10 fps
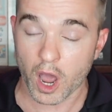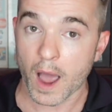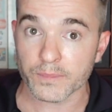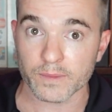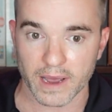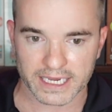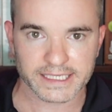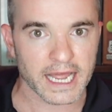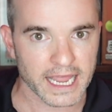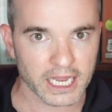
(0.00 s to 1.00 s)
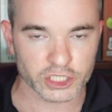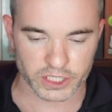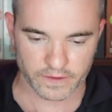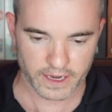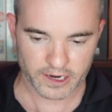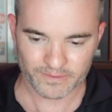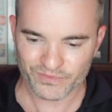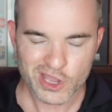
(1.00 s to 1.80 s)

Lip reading: optimize that engine there.